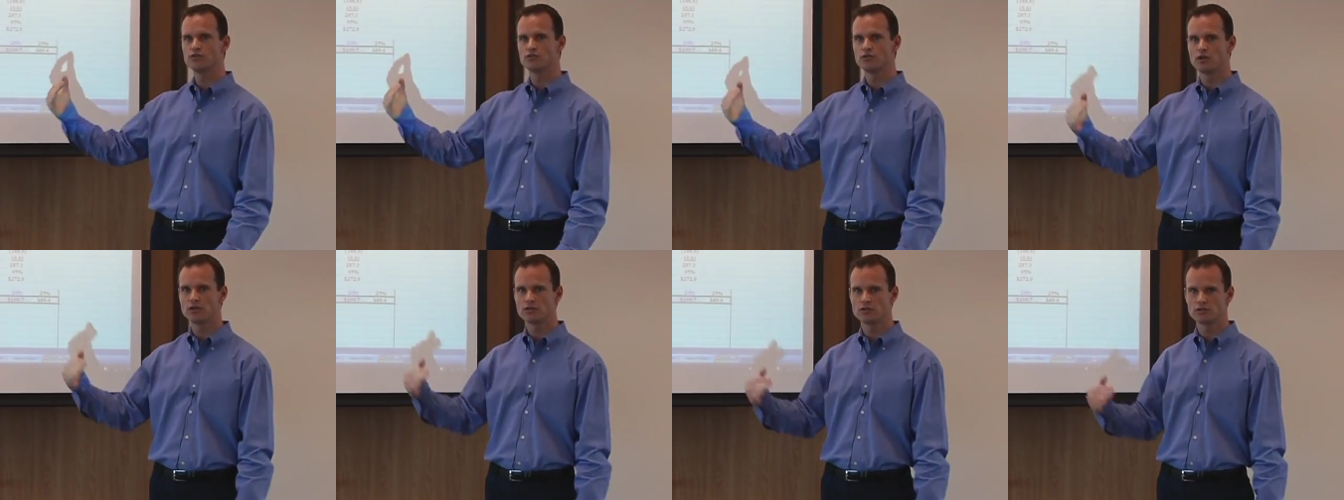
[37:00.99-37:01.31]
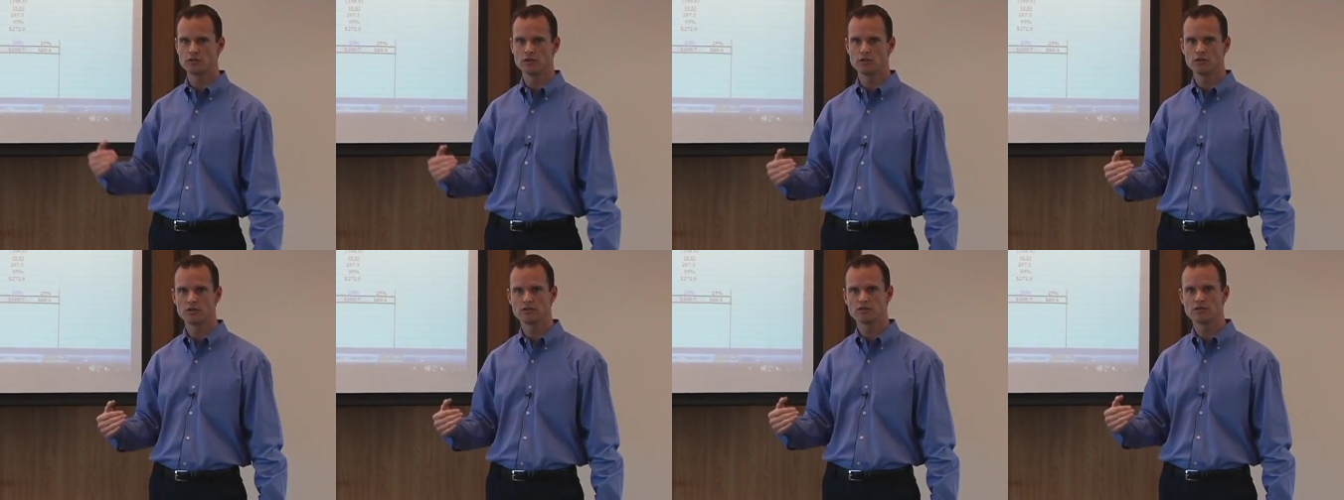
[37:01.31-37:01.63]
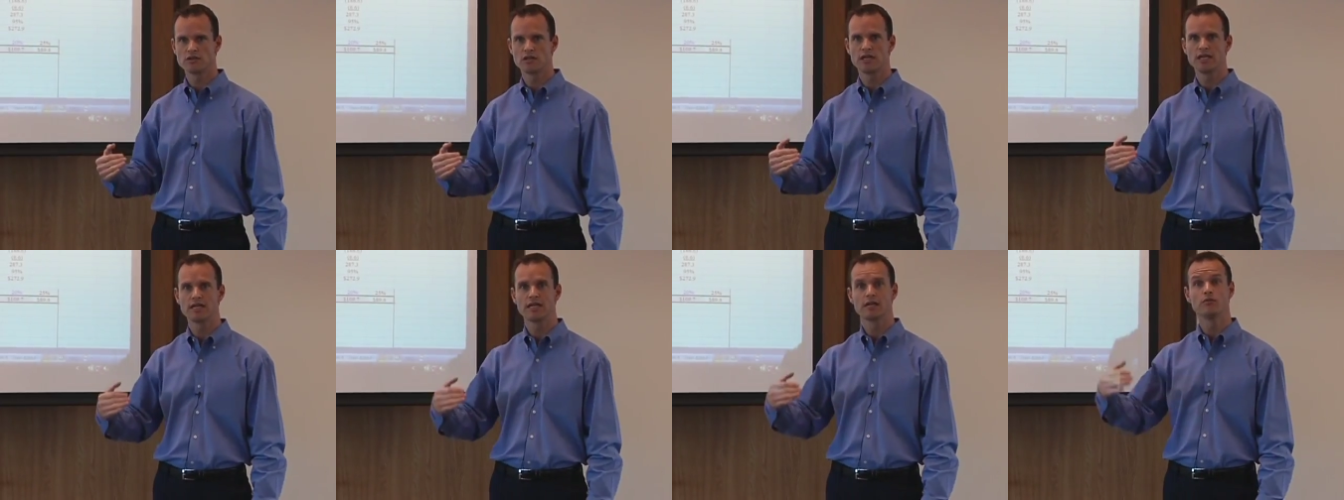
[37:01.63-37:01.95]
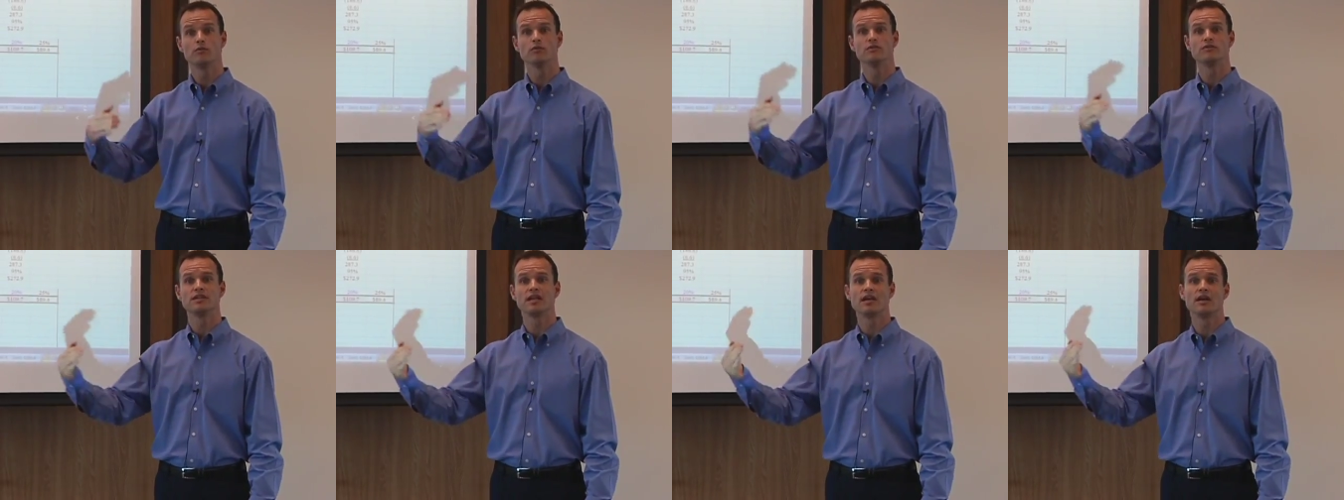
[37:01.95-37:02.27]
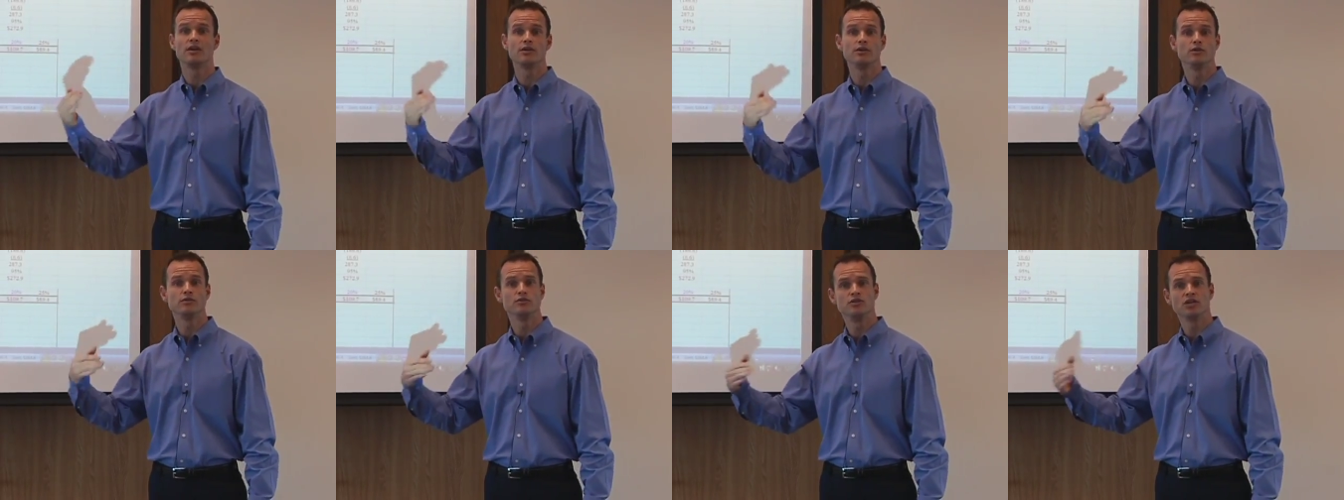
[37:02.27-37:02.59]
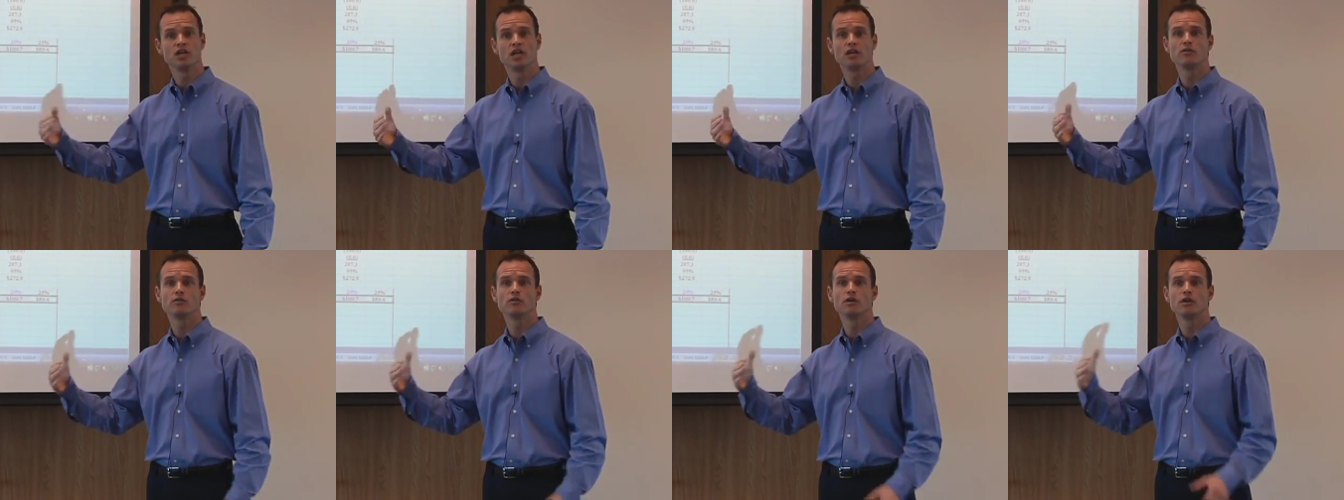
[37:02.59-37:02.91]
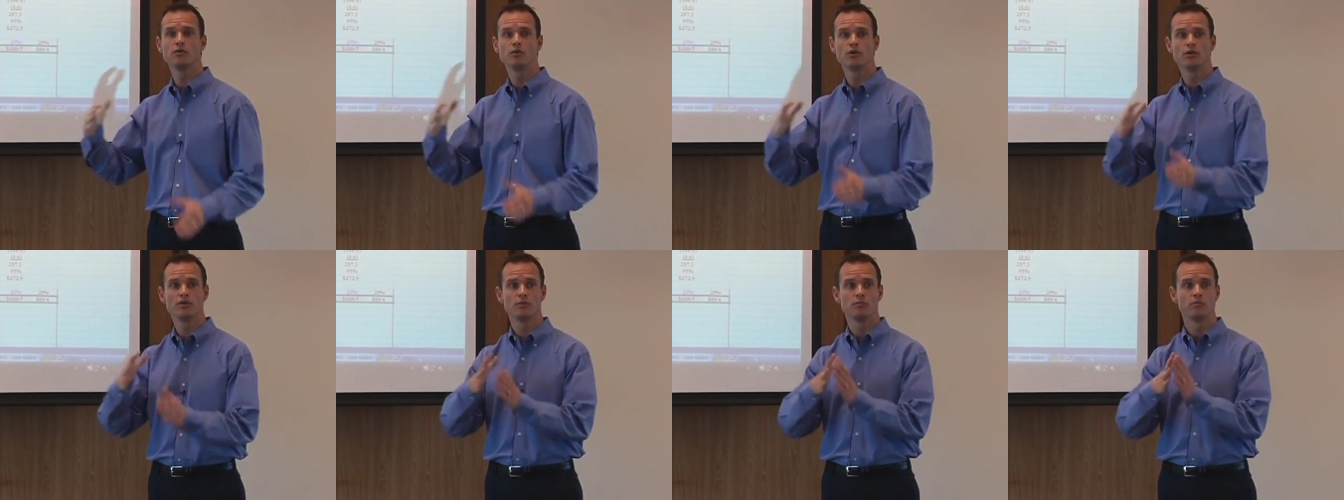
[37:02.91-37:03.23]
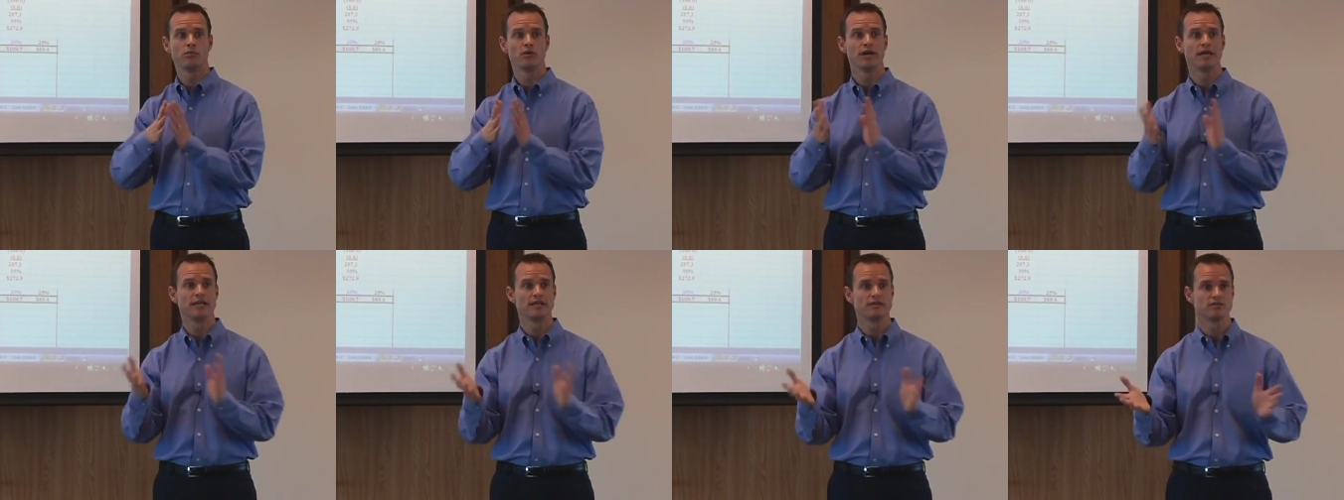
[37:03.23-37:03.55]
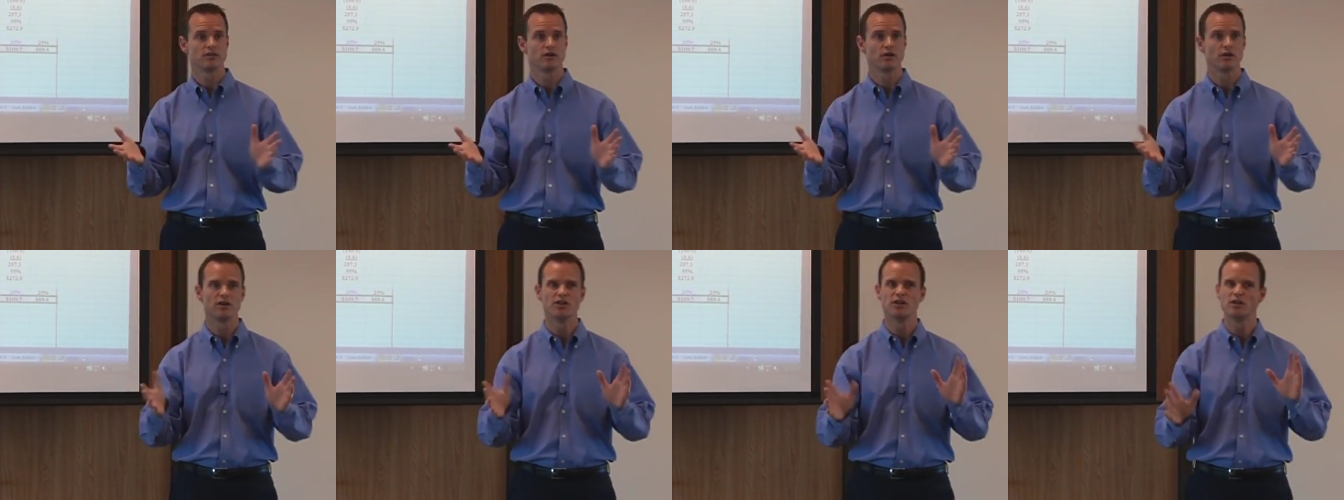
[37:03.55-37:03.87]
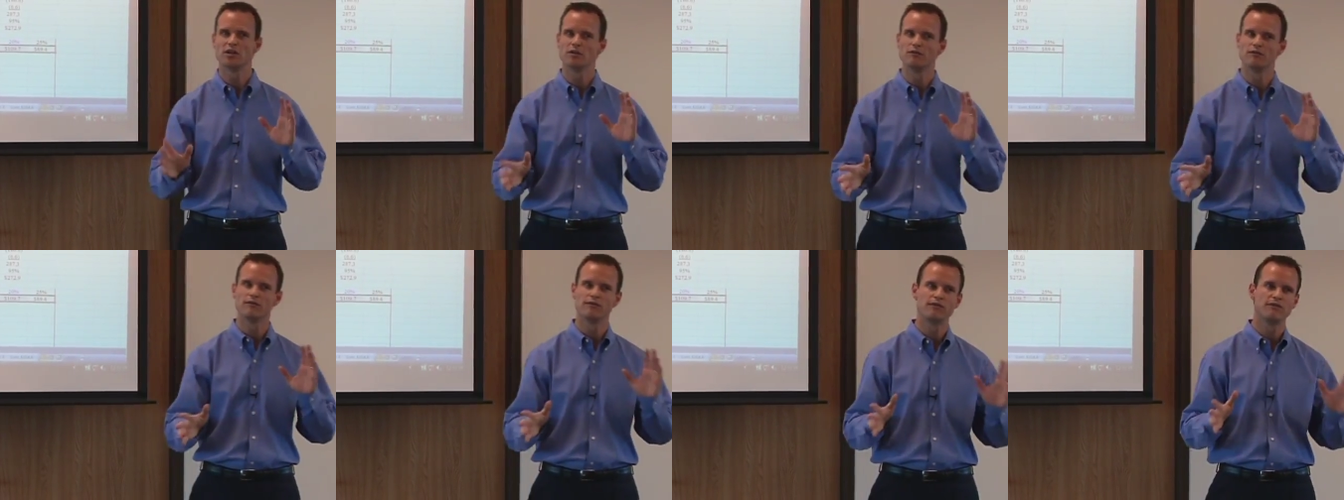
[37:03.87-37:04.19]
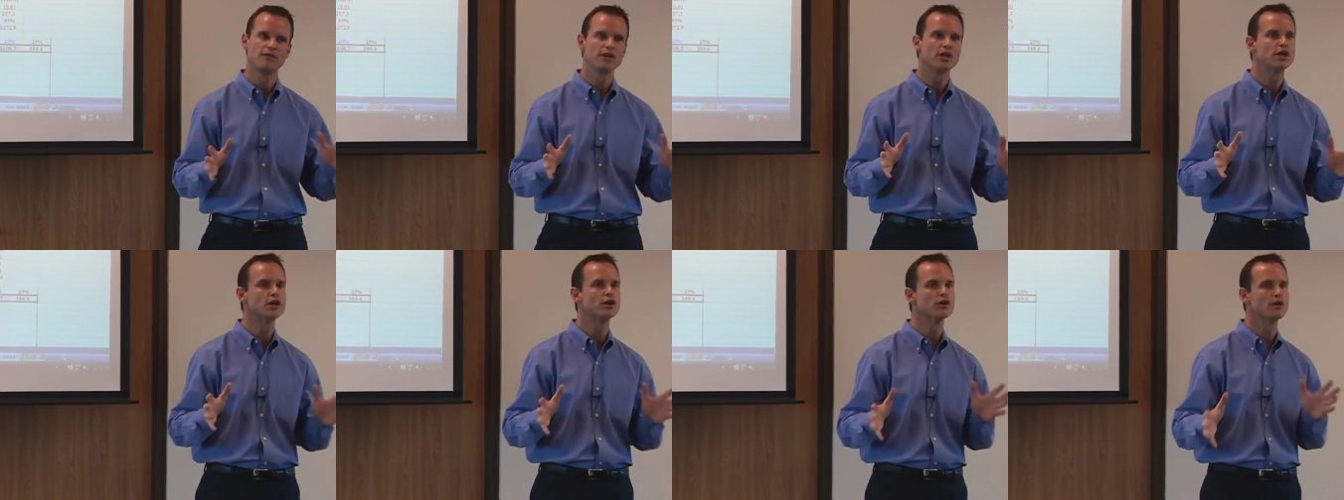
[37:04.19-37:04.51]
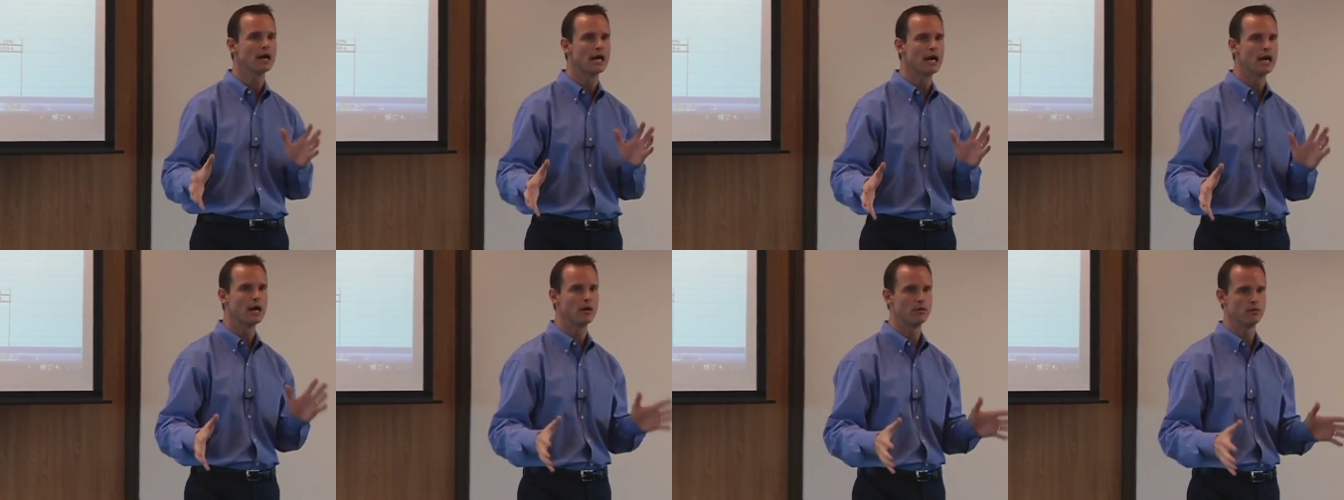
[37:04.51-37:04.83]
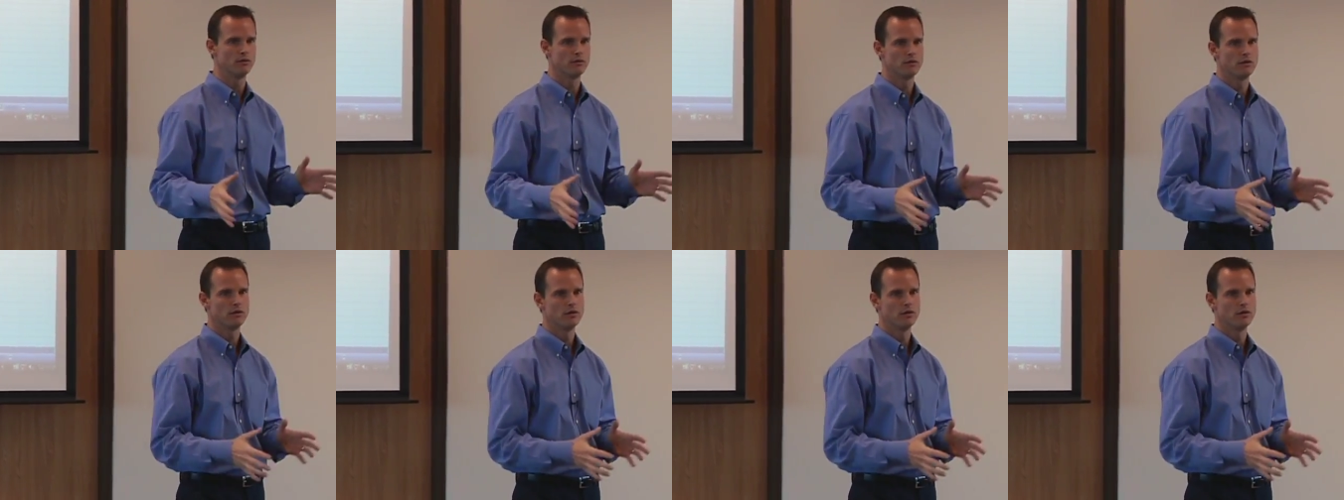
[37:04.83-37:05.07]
structure looks like. It will tell you generally where the breaks are, and you can figure out